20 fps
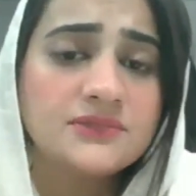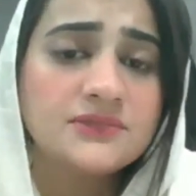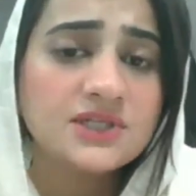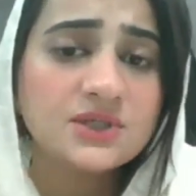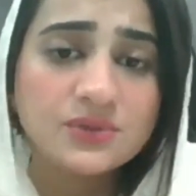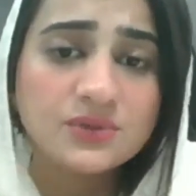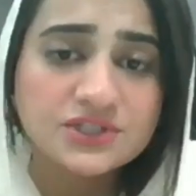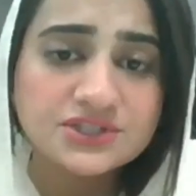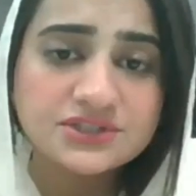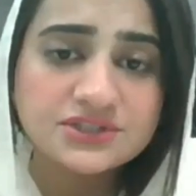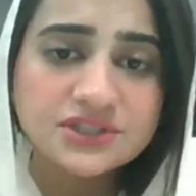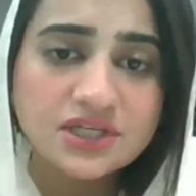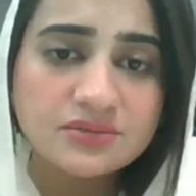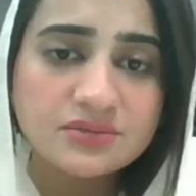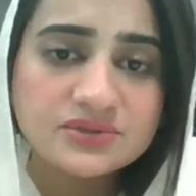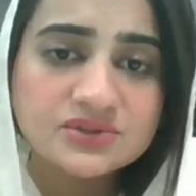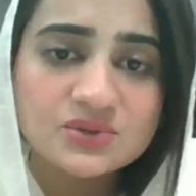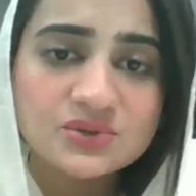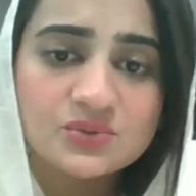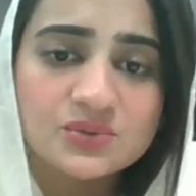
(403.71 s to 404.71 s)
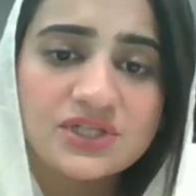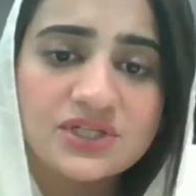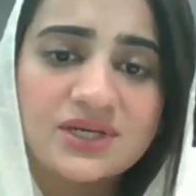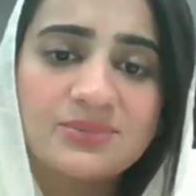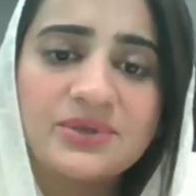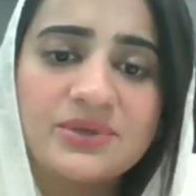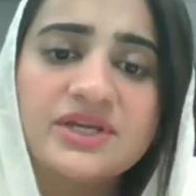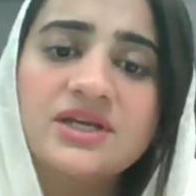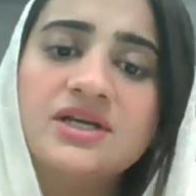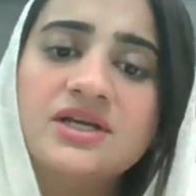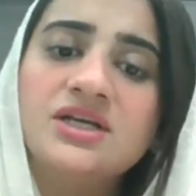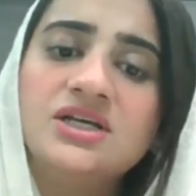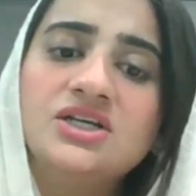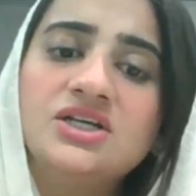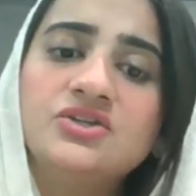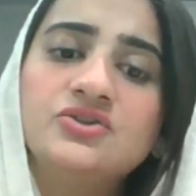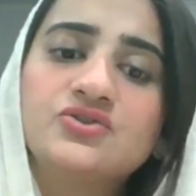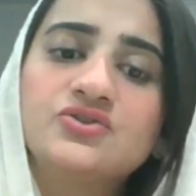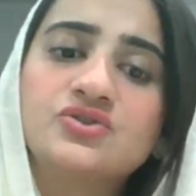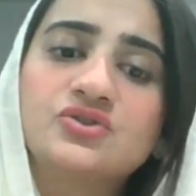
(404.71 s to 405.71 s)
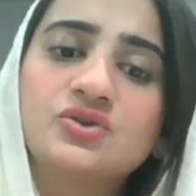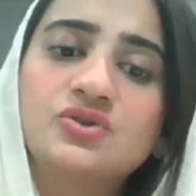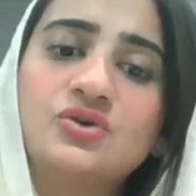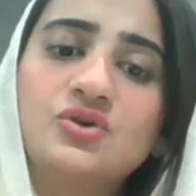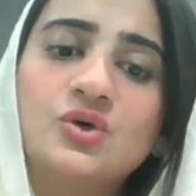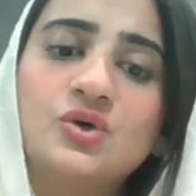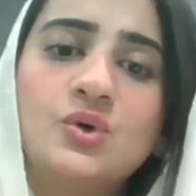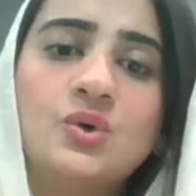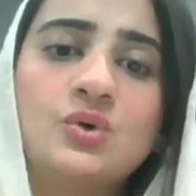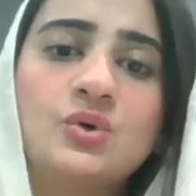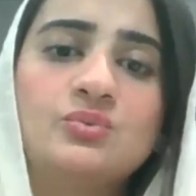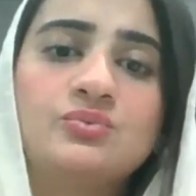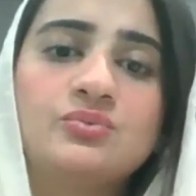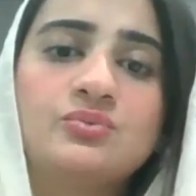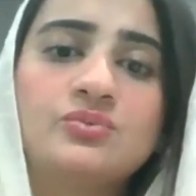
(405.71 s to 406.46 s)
question type is overlapping. So,